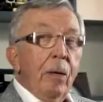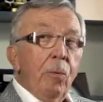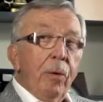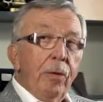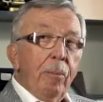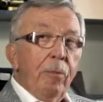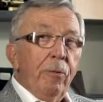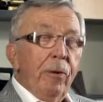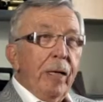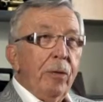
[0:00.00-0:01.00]
with the
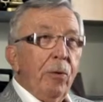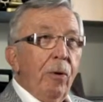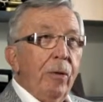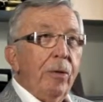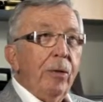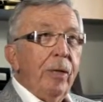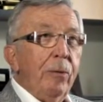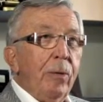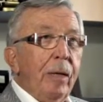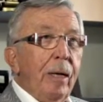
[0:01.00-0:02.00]
proviso also
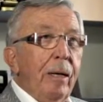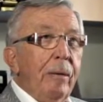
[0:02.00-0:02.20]
that